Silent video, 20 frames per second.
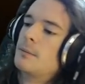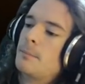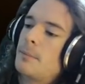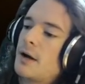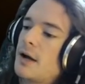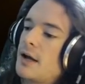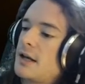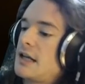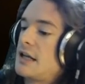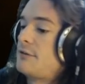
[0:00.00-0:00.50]

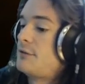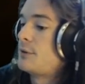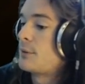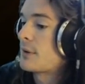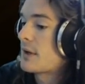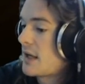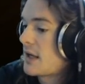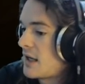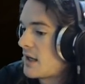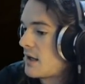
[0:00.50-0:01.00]
But if you
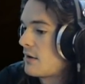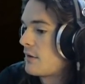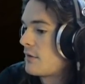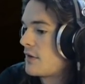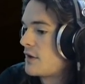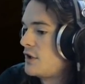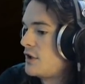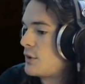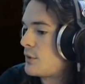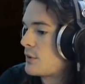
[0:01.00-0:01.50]
can't,
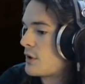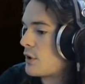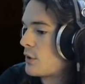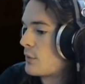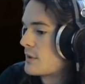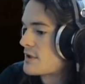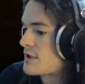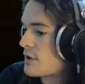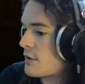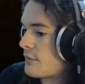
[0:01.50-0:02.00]
then you can
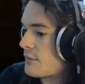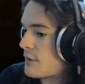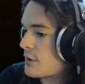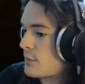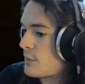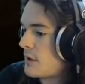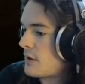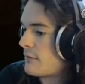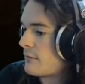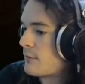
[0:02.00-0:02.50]
always go for
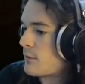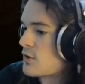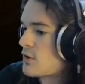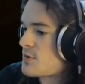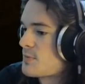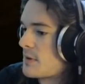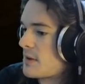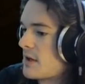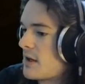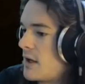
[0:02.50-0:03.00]
the
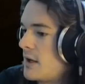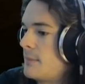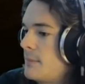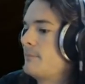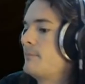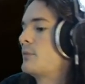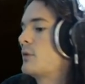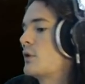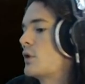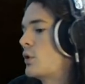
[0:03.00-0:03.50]
reinforcement line,
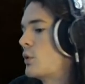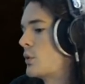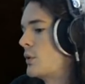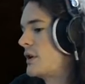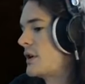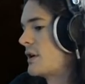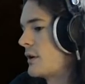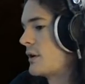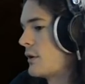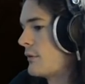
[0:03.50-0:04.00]
or
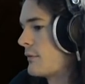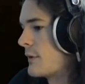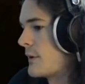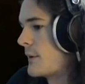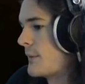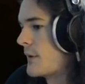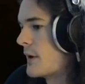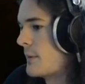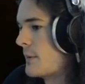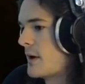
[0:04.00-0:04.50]
you can go for
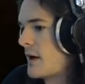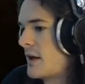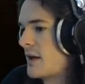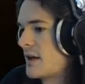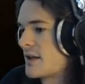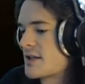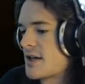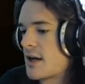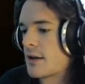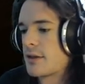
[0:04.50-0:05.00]
a run by
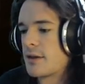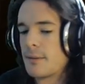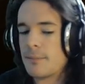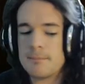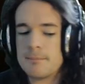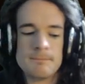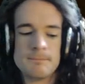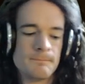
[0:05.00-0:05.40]
and attack them.